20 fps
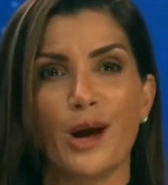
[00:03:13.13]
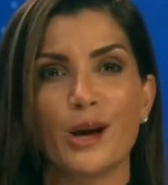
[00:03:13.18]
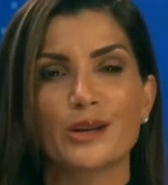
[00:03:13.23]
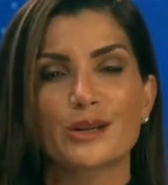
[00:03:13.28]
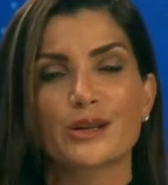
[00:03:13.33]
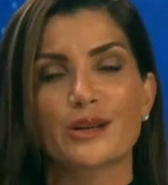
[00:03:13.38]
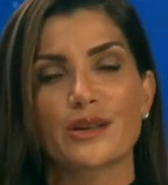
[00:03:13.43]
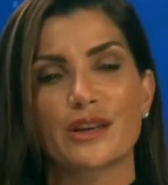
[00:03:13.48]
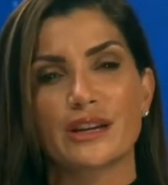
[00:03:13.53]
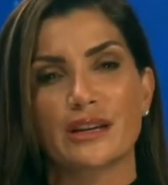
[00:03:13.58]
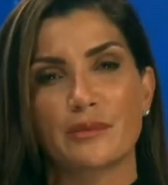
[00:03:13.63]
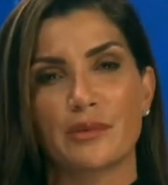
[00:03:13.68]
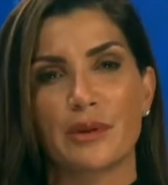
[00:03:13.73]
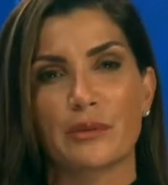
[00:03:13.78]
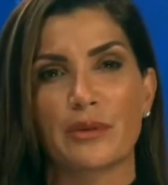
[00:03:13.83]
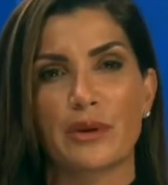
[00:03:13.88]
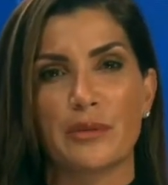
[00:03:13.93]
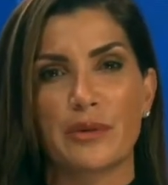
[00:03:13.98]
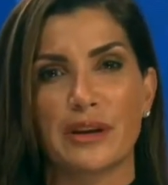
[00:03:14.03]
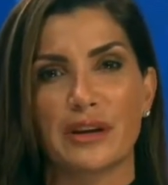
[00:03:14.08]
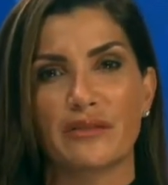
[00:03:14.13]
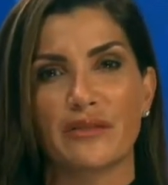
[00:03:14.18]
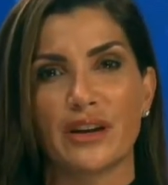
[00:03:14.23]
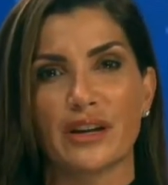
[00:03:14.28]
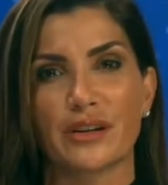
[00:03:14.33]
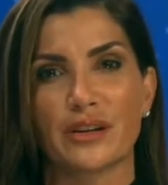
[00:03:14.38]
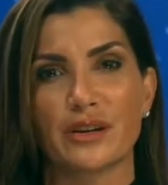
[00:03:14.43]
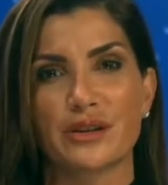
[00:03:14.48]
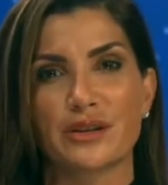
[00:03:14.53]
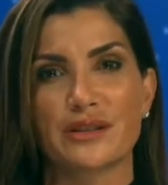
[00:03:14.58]
so they could be repeat
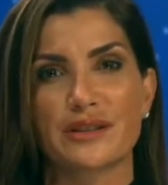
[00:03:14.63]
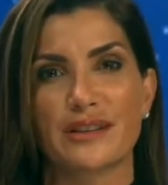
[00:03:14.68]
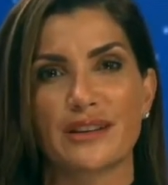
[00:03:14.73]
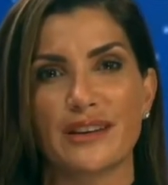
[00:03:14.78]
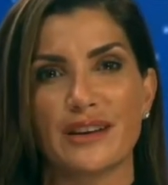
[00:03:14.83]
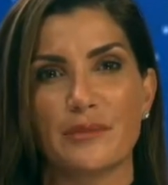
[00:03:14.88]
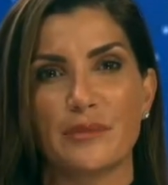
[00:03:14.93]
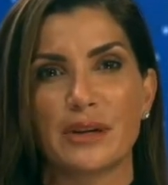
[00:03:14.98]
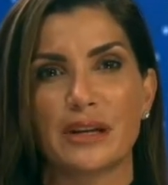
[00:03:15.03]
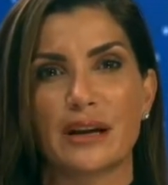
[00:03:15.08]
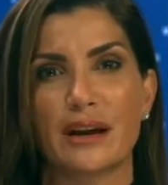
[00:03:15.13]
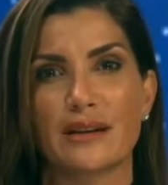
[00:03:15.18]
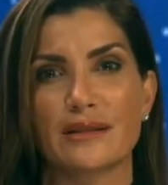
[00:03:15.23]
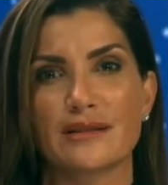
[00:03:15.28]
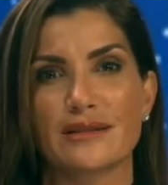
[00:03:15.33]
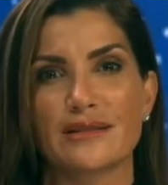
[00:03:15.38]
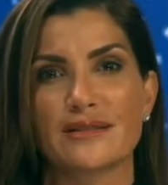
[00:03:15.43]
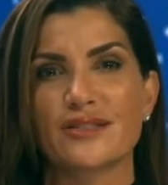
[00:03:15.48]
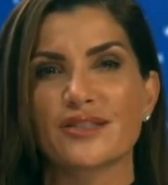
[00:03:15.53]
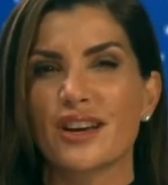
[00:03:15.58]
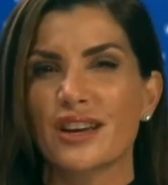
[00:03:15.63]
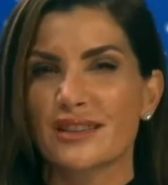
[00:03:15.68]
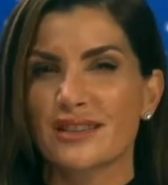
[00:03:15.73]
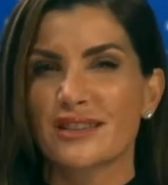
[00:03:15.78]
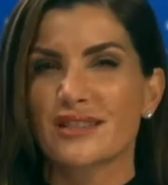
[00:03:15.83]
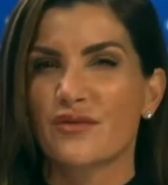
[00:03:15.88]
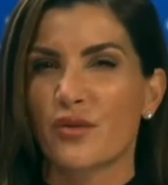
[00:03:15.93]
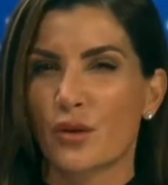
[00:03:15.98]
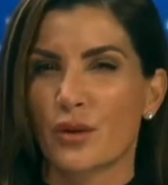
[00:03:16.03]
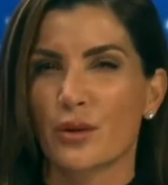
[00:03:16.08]
offenders. Because,
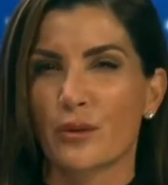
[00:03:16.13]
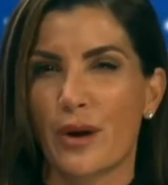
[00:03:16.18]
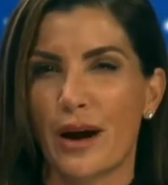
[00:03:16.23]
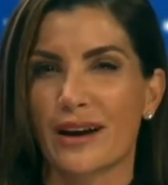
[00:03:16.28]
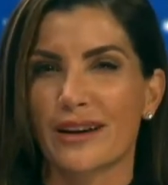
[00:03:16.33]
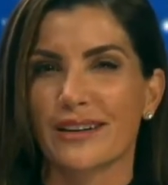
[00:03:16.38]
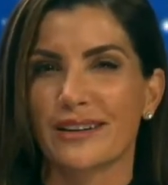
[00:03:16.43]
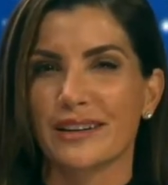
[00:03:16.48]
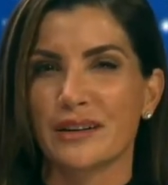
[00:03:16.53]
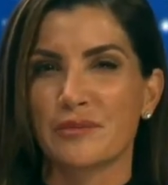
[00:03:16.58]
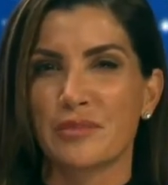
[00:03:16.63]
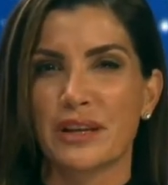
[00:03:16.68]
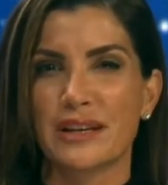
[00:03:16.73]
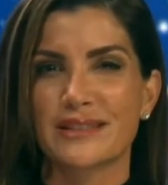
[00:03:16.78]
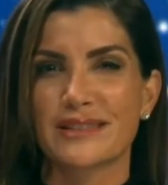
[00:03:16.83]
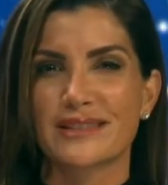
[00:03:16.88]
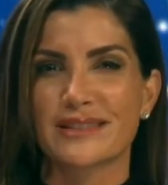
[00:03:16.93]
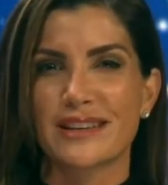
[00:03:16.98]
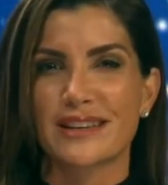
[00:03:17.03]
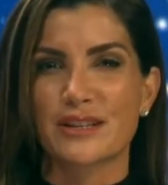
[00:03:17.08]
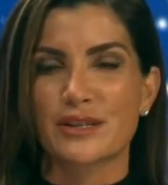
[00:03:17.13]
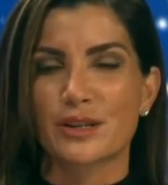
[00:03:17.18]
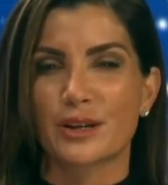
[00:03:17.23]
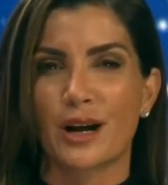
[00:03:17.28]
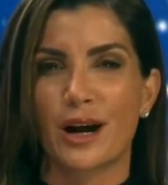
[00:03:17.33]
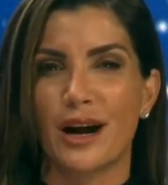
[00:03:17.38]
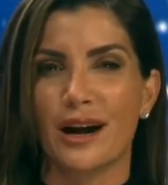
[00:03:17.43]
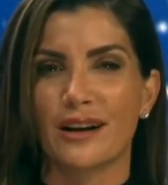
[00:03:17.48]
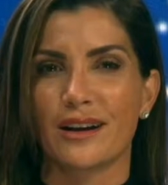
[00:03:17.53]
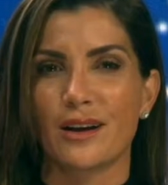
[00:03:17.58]
just for the record, in places like
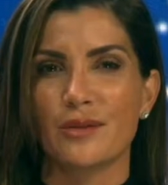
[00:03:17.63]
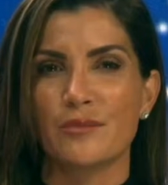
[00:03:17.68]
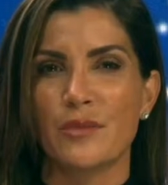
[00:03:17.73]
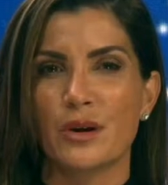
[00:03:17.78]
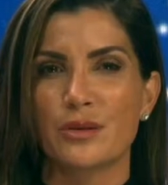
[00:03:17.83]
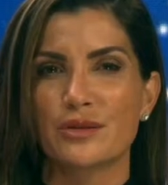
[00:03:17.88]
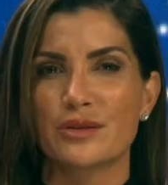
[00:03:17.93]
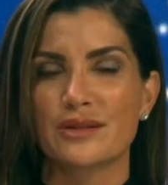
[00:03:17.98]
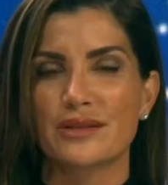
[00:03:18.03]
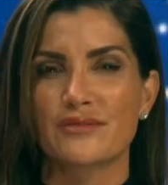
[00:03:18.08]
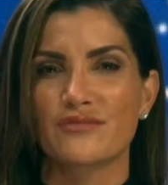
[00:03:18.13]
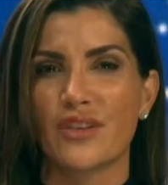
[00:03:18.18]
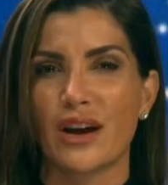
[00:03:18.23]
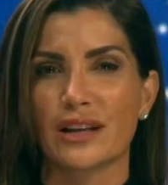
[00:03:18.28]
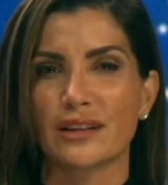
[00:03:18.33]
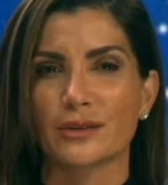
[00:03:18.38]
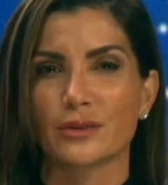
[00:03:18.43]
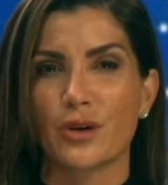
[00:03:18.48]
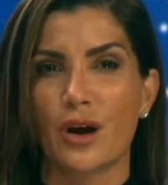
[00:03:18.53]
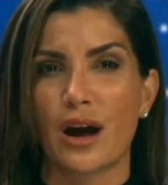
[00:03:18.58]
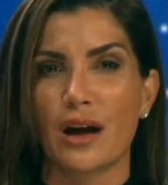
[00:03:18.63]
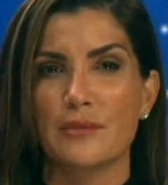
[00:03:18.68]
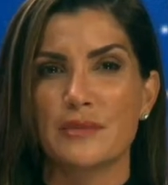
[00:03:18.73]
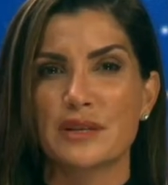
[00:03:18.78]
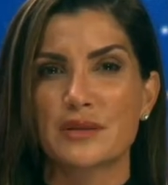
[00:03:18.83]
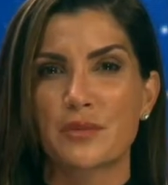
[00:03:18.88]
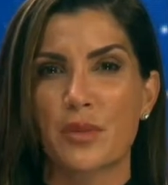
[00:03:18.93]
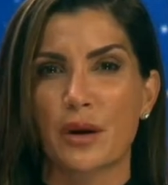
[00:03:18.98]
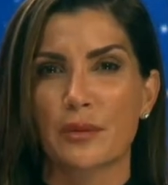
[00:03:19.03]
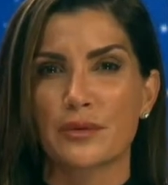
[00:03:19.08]
Chicago, most violent crime
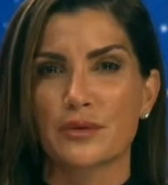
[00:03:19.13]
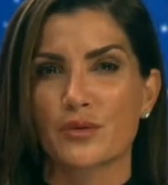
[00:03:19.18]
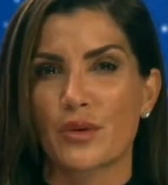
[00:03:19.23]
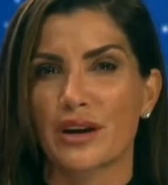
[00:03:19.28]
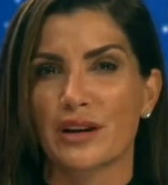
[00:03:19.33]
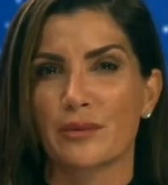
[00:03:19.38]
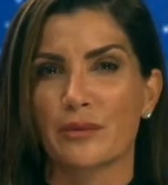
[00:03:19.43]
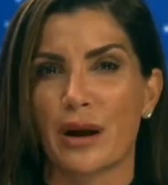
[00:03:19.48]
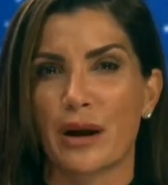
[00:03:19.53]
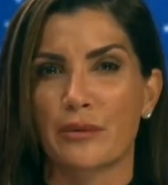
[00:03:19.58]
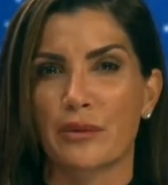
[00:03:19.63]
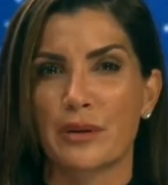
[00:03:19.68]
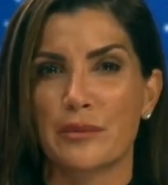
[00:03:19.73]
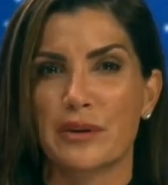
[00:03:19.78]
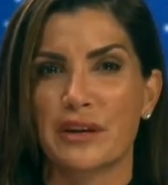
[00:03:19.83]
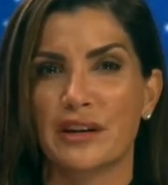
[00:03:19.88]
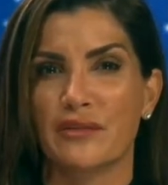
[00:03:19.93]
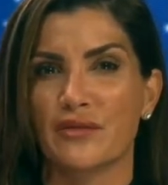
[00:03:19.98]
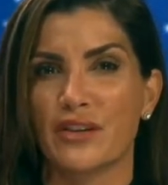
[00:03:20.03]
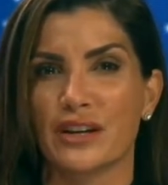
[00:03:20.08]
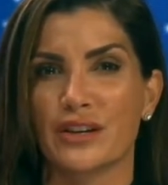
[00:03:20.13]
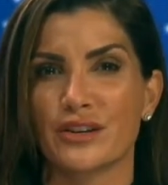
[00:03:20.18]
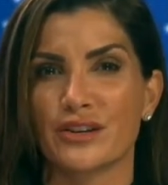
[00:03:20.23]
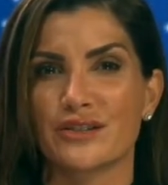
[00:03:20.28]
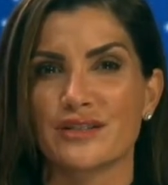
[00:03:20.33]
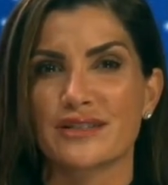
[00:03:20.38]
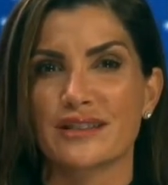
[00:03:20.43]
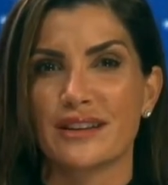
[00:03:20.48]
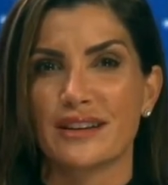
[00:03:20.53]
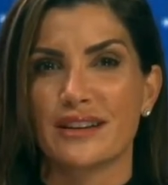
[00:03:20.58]
is perpetrated by repeat
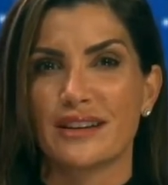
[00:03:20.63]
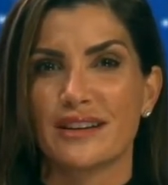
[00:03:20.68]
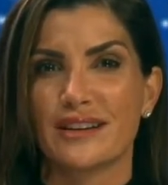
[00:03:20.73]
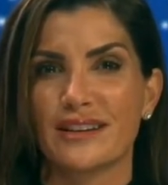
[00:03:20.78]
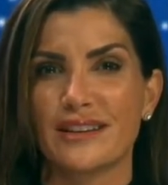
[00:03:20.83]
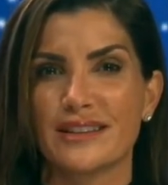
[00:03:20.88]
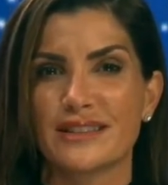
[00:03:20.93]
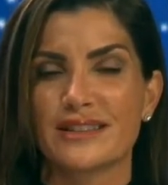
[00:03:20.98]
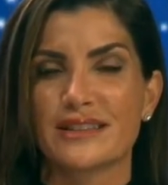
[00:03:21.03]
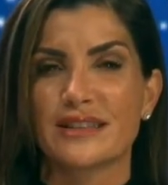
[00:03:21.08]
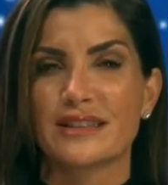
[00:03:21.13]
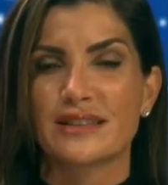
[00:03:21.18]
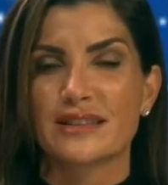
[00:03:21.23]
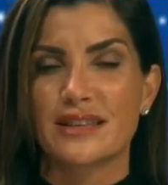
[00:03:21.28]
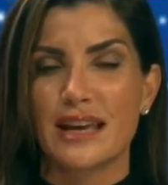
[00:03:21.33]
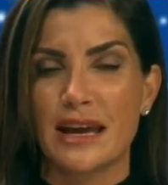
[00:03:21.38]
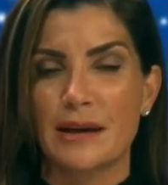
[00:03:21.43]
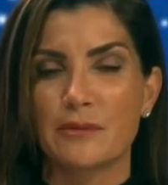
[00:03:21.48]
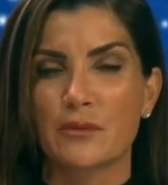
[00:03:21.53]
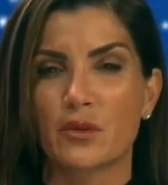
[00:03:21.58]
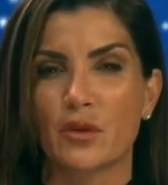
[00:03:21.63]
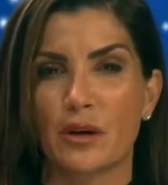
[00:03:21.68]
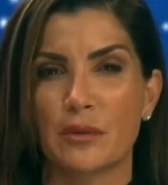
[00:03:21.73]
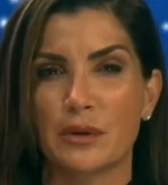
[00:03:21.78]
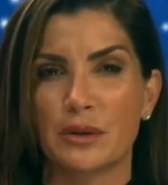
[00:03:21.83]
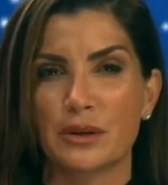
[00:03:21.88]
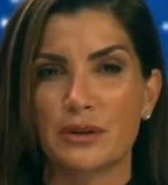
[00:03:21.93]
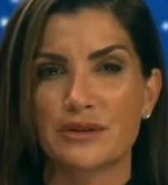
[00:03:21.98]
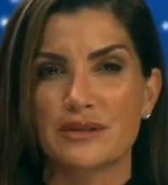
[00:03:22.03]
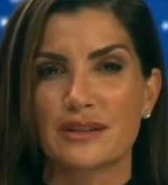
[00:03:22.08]
offenders. It's the same
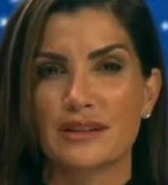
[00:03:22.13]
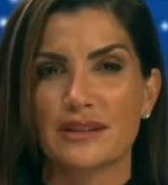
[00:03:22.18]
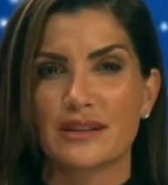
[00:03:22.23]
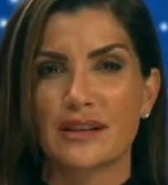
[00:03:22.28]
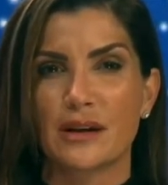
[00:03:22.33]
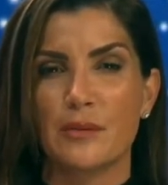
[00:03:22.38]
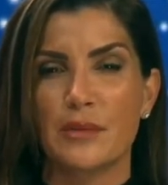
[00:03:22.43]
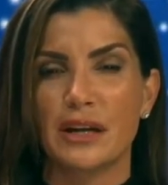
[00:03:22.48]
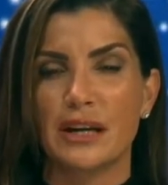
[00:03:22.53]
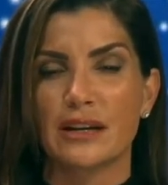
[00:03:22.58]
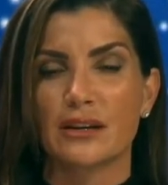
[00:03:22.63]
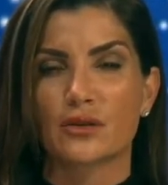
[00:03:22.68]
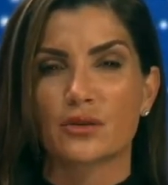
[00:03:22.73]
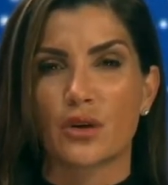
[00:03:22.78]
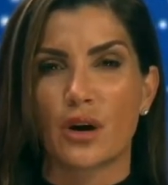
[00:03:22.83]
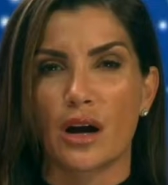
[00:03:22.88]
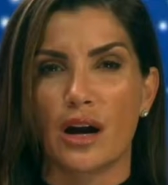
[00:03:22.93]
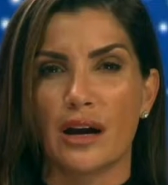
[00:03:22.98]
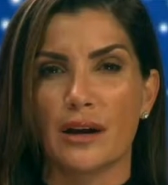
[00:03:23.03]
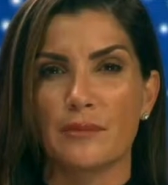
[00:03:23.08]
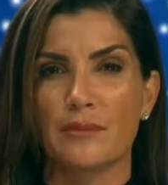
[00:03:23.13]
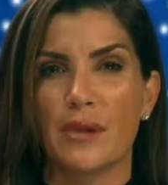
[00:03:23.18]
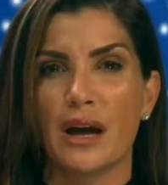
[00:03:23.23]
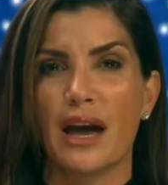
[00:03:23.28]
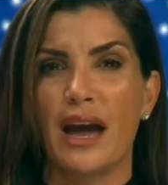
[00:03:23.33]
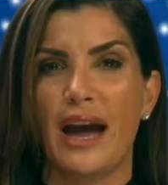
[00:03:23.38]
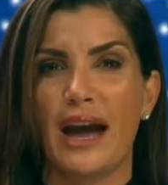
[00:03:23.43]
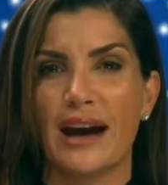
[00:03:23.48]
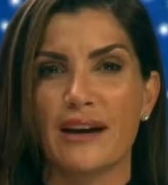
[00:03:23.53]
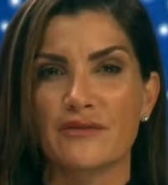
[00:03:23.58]
criminals committing crime
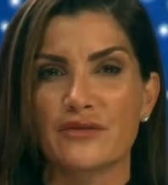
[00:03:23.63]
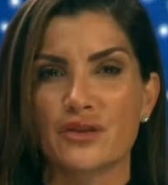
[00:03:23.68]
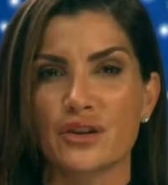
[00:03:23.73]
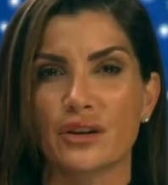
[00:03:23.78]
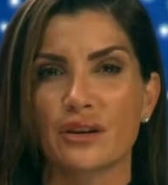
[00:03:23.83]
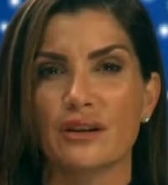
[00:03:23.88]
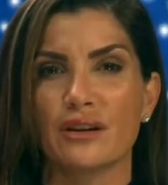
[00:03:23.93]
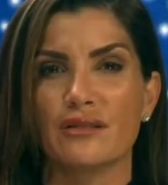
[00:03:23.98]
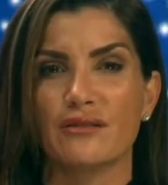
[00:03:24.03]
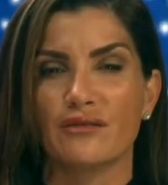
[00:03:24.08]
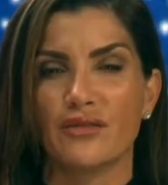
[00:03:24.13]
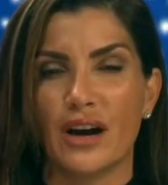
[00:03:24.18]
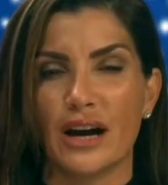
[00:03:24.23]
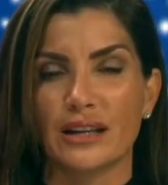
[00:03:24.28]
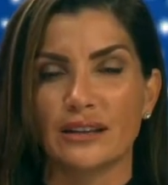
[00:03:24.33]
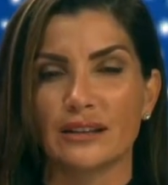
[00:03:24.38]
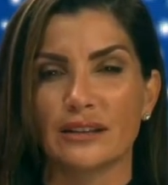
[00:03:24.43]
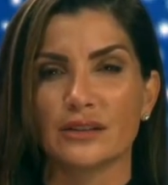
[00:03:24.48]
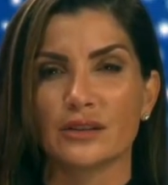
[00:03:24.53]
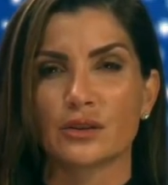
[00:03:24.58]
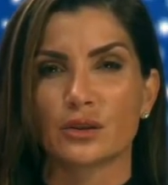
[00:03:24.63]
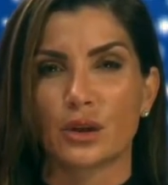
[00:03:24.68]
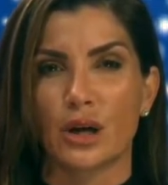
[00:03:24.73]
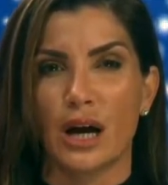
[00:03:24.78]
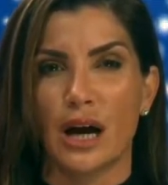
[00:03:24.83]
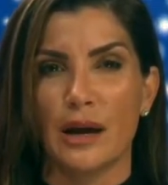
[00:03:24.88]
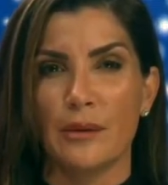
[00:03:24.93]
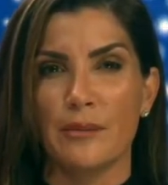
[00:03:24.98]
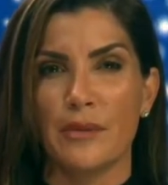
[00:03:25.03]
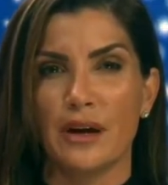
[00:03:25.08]
after violent
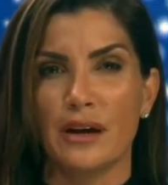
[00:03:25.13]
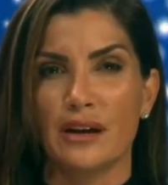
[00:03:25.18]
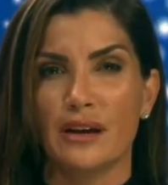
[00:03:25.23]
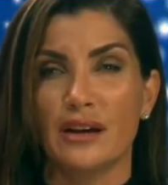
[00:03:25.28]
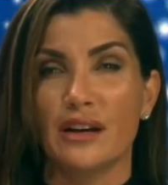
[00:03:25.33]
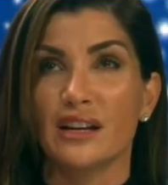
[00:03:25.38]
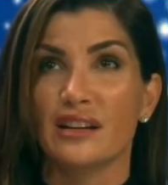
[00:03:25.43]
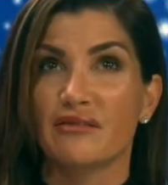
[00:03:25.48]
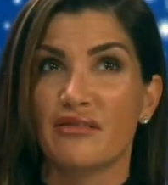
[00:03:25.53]
crime. In